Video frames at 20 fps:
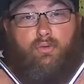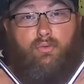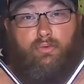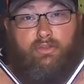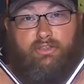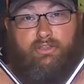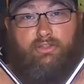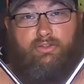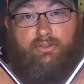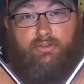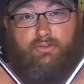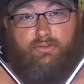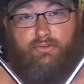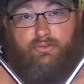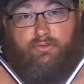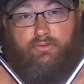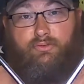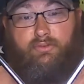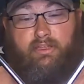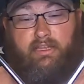which is
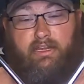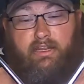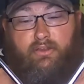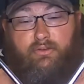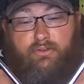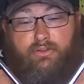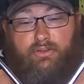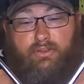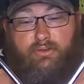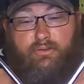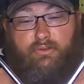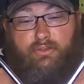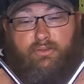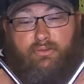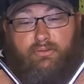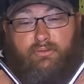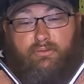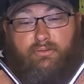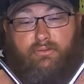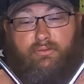true, and I'll show
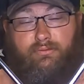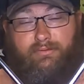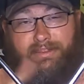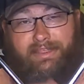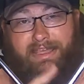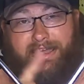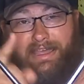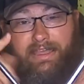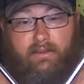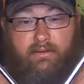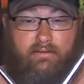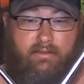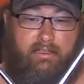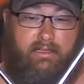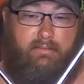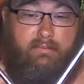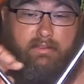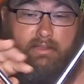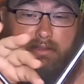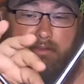you that
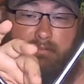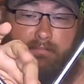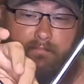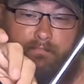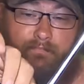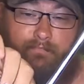in a minute.